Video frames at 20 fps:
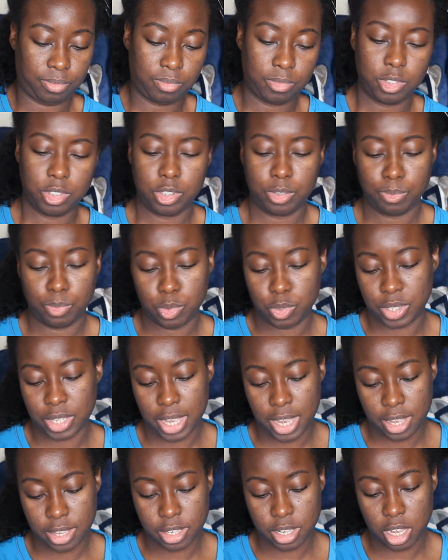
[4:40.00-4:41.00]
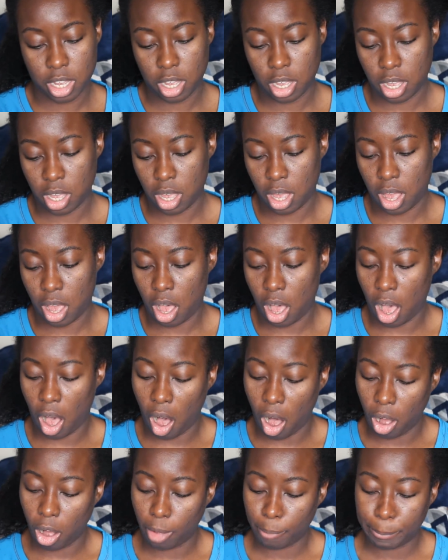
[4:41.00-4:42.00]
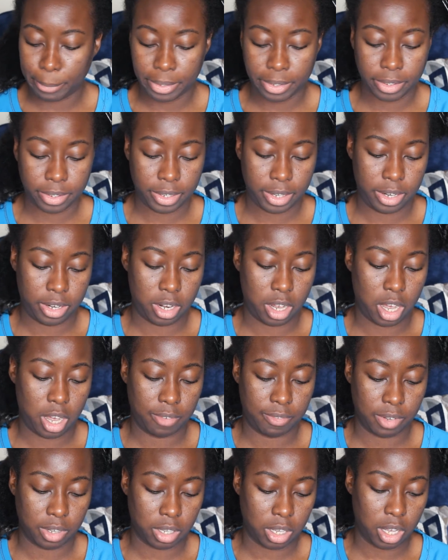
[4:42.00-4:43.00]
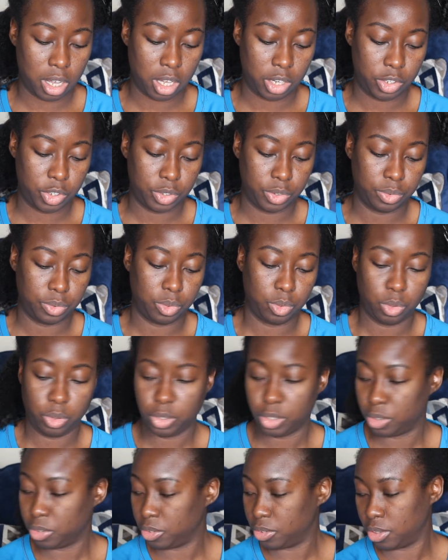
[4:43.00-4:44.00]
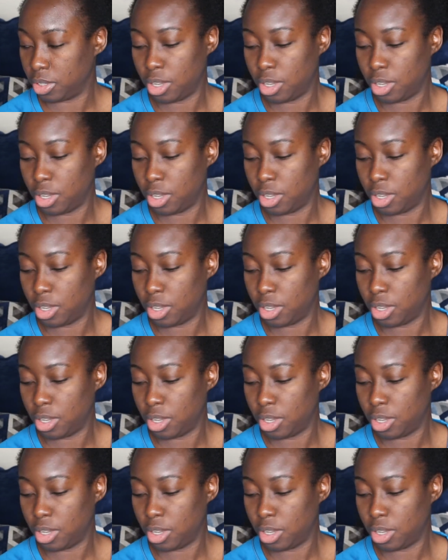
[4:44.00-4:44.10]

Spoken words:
This mousse has almond and avocado oil.